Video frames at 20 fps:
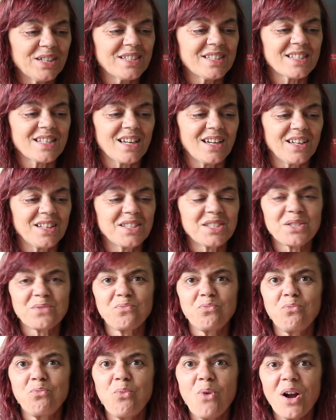It's,
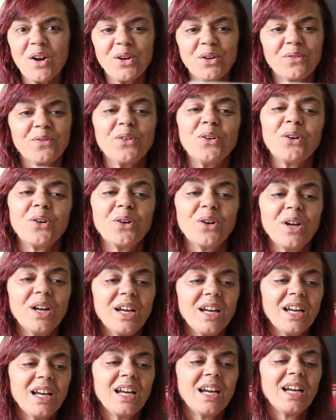it's wonderful.
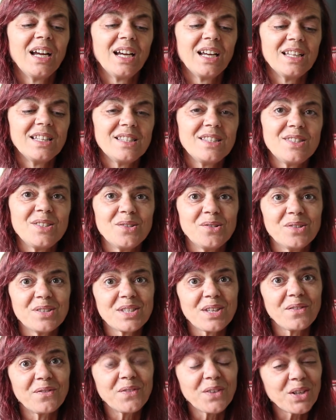As soon
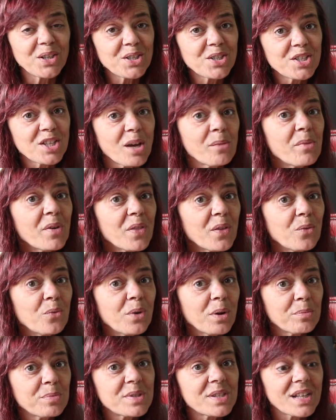as I finish some of the
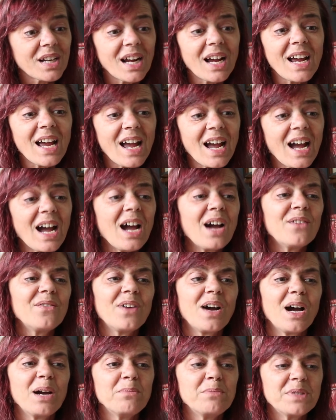whips that I
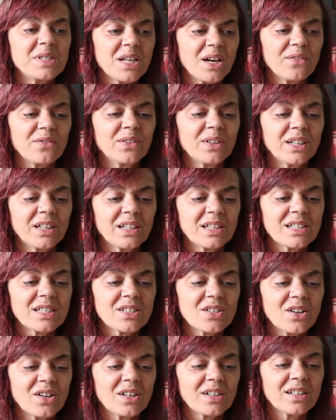have, I'm definitely going to
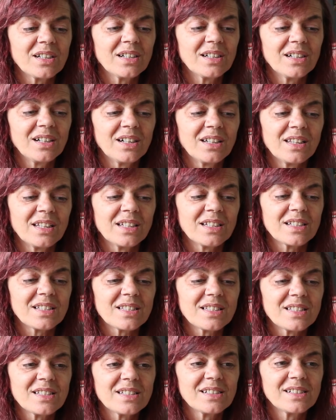start on
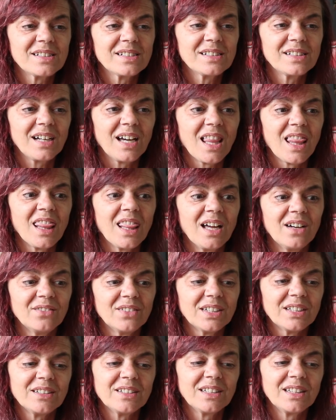this. I love
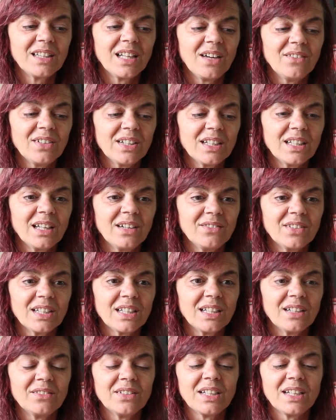it. Love it, love it,
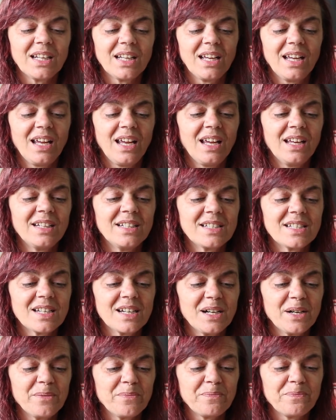love it. And
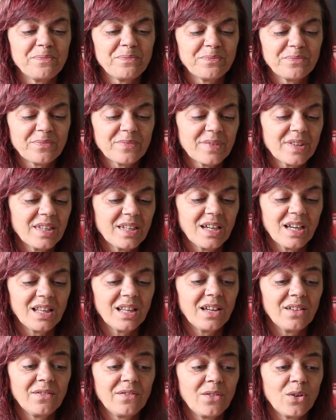um, I
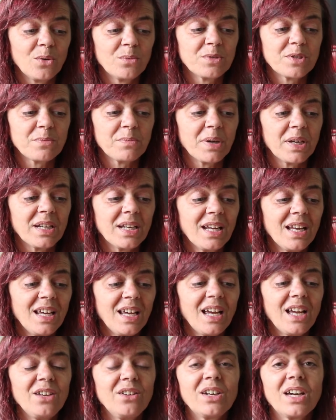love homespun.
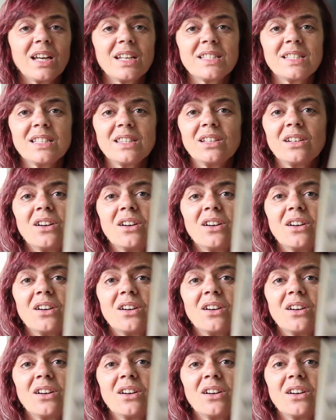And you gotta see the